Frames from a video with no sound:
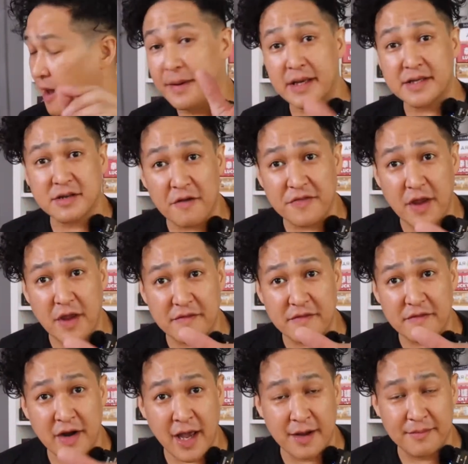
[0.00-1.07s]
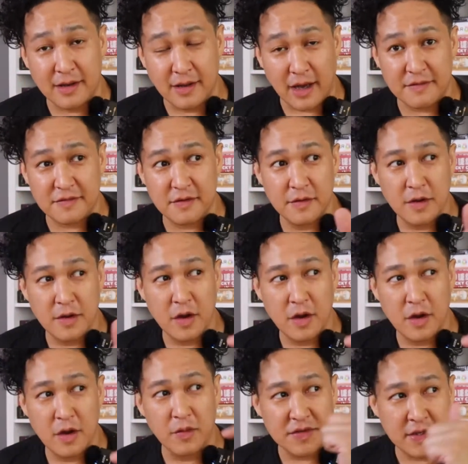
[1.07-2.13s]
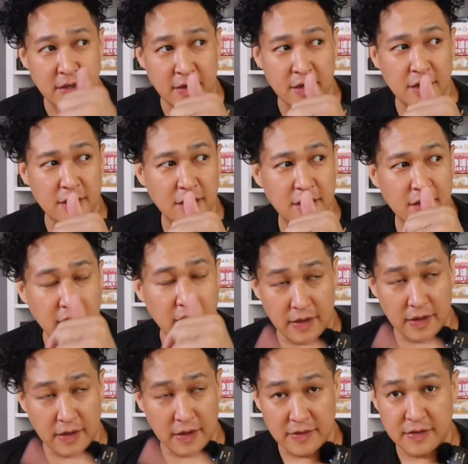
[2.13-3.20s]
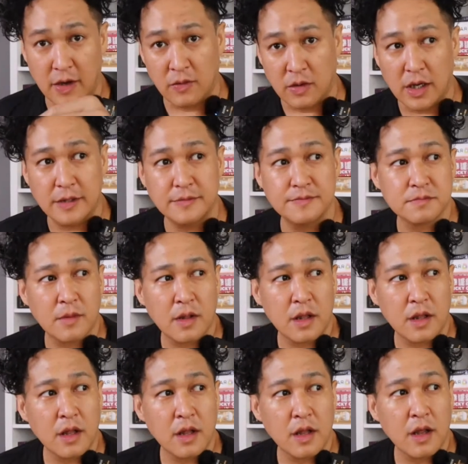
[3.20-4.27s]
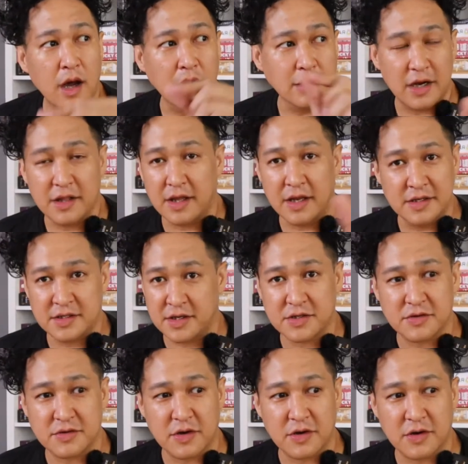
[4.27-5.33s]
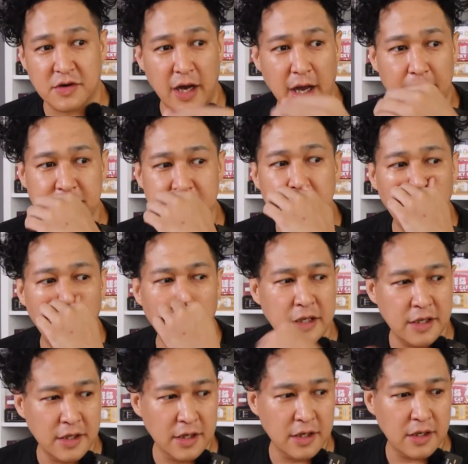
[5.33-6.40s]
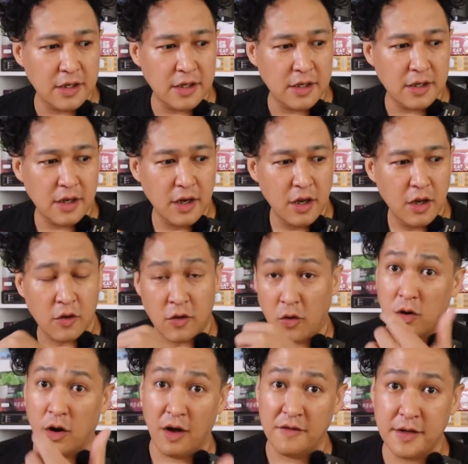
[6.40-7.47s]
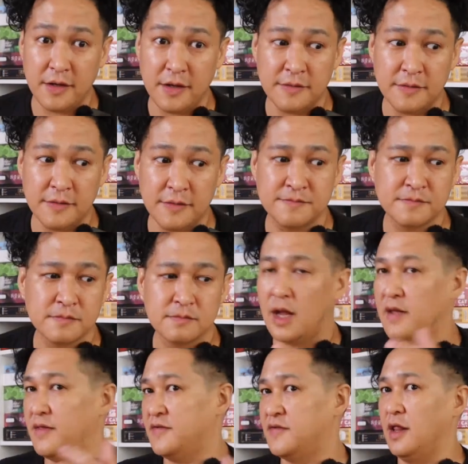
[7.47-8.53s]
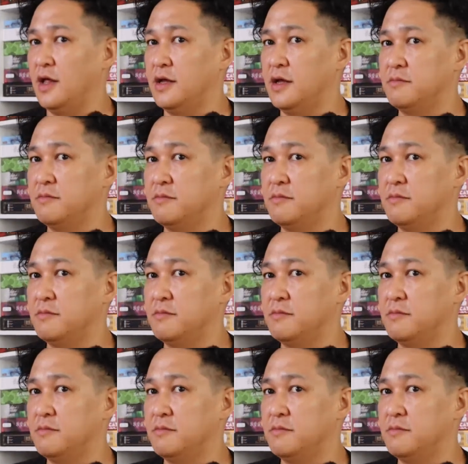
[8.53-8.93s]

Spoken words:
Best coffee I ever had in my life was here in Taiwan. A lot of the indigenous tribes here grow coffee, and they sell it.